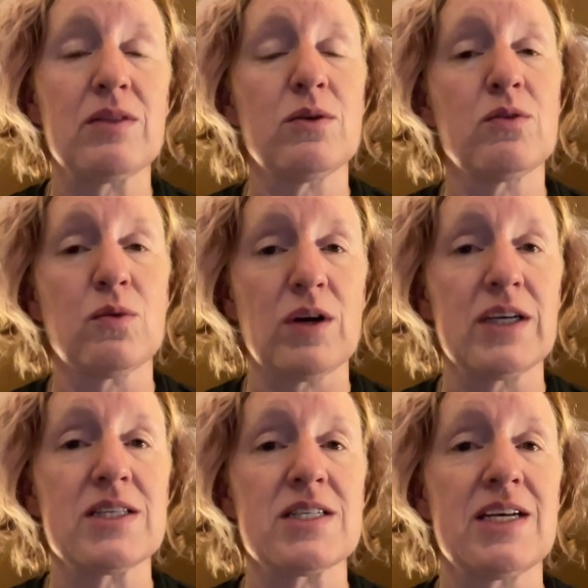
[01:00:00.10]
those
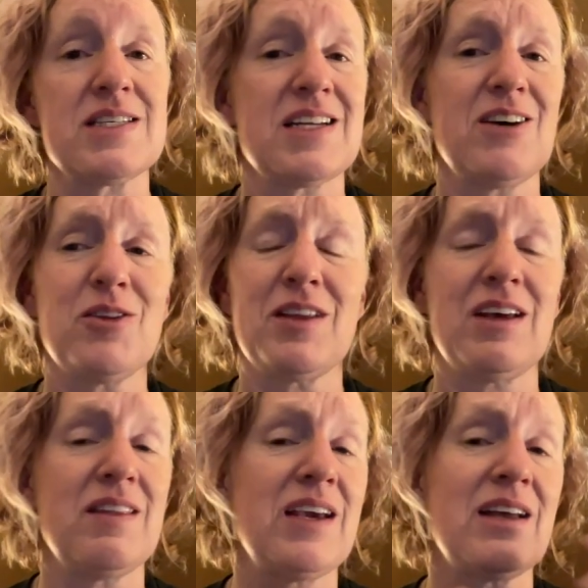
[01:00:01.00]
organs nice and healthy,
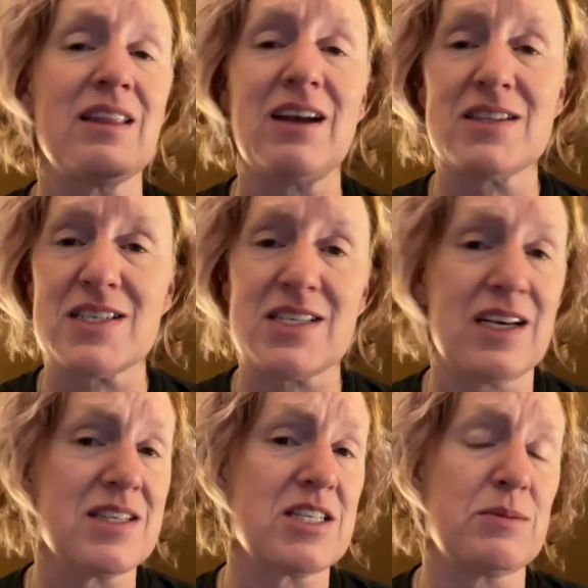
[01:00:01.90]
and they get lots of
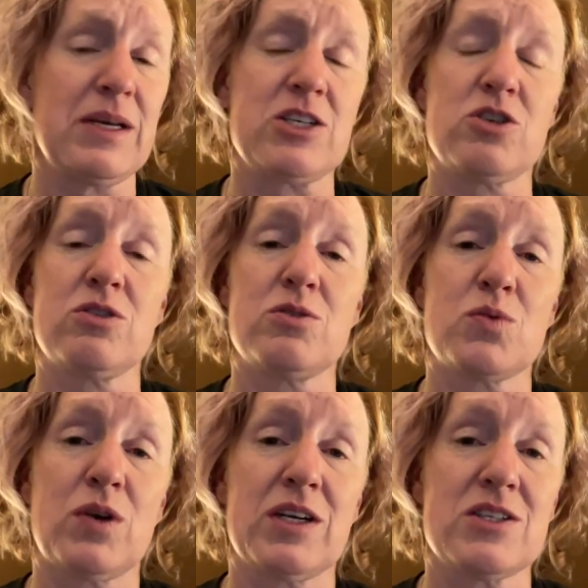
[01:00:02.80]
tests to make sure those
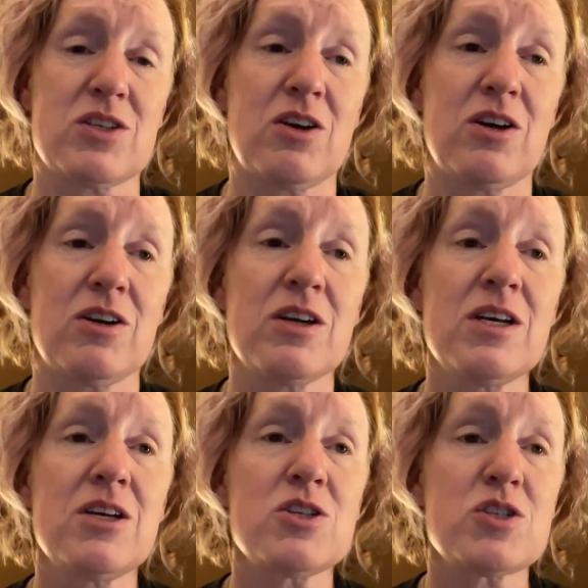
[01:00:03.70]
organs are
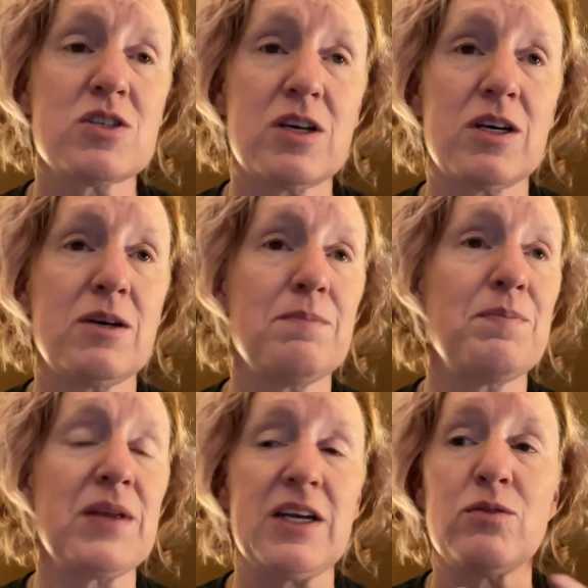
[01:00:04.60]

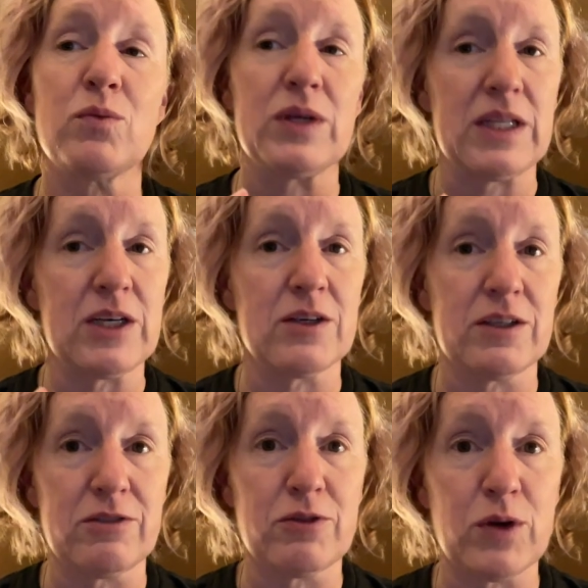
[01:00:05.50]
in really
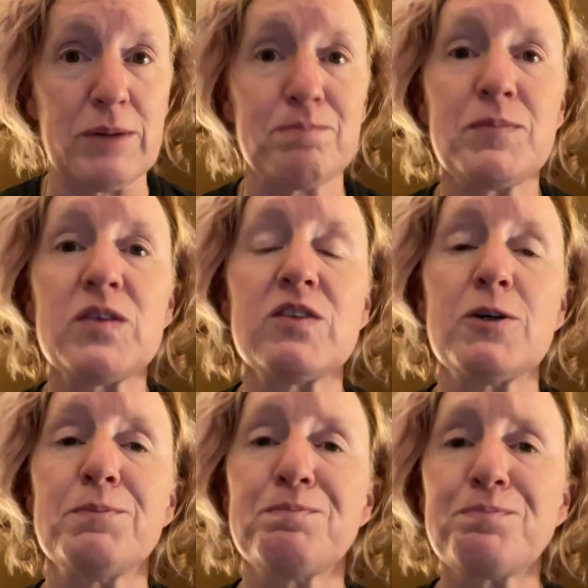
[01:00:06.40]
good form.
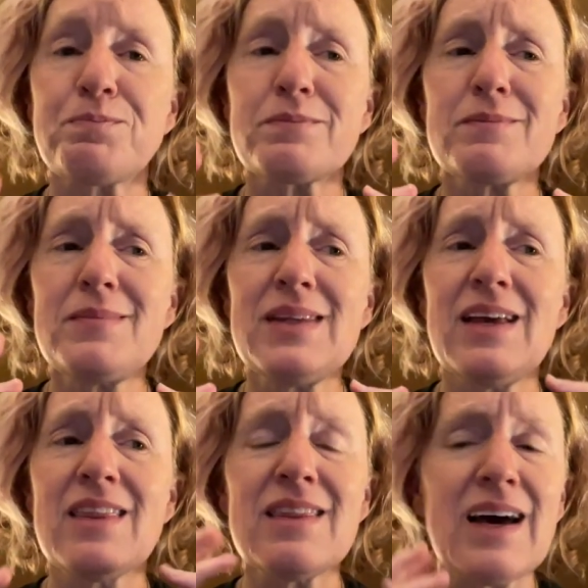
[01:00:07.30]
So
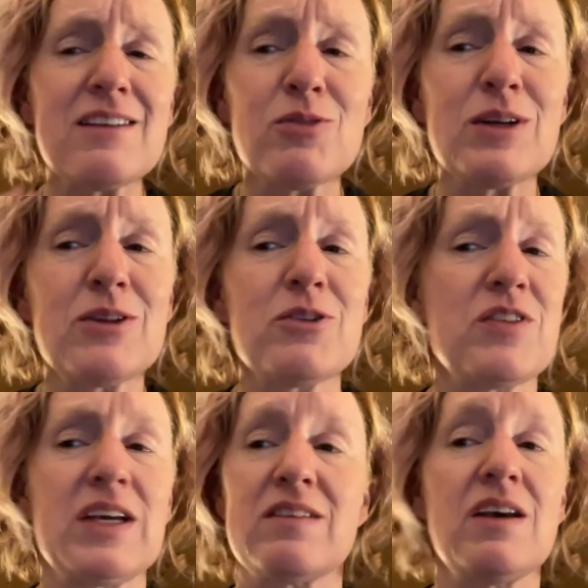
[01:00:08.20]
that's one of those
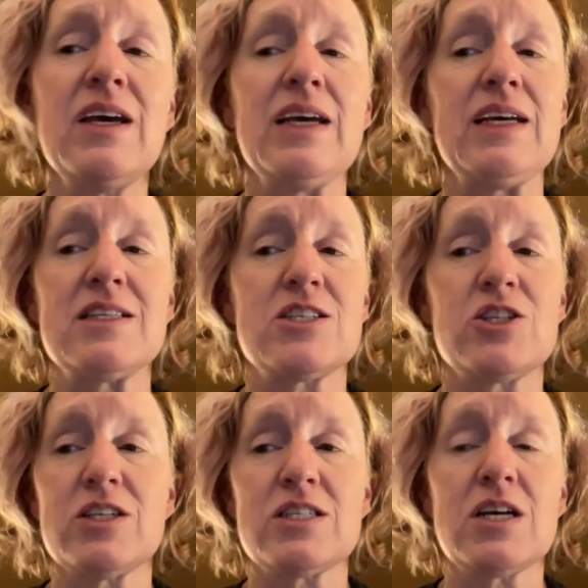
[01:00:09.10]
things. It's
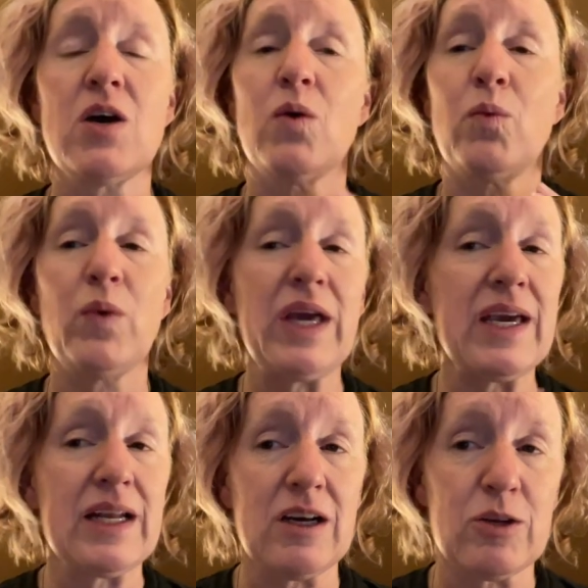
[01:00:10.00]
just, we
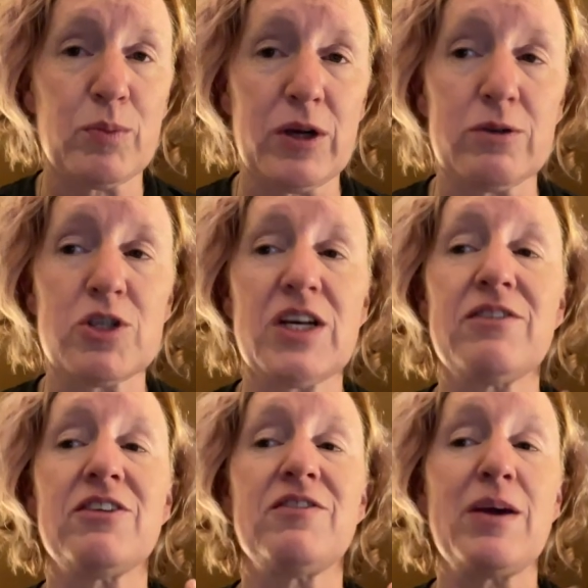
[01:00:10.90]
cannot approach. If
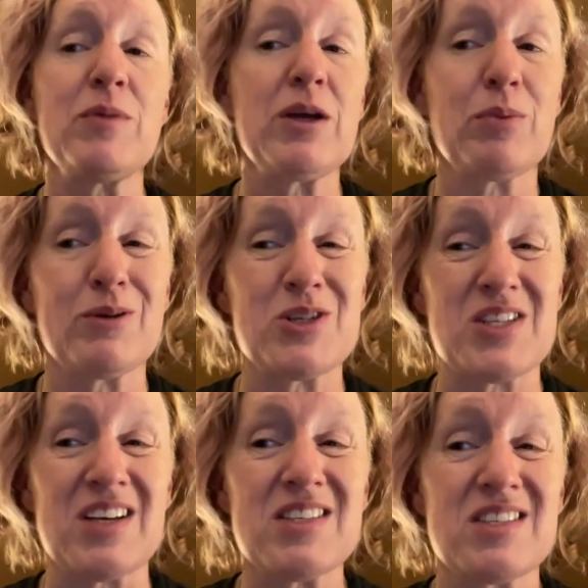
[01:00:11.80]
the family approaches
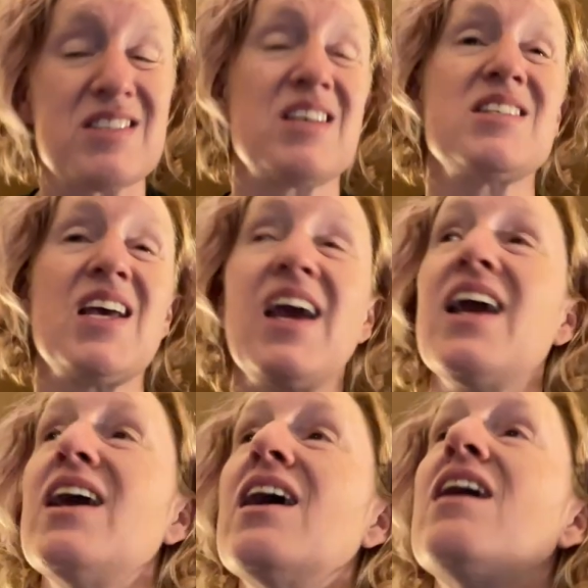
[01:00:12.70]
us and says,
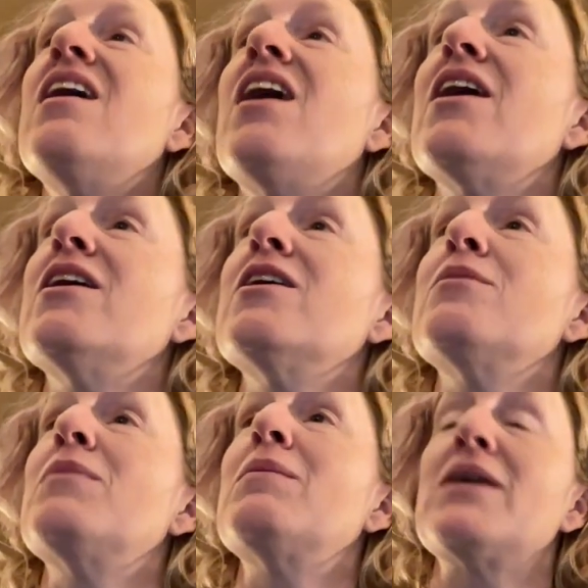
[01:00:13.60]
hey,
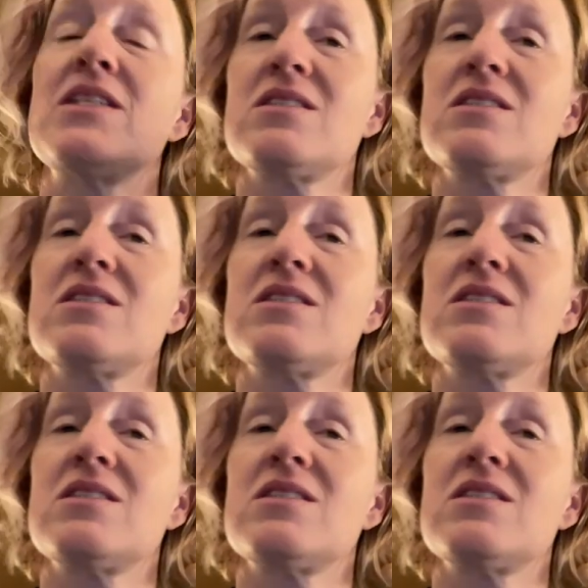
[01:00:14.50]
my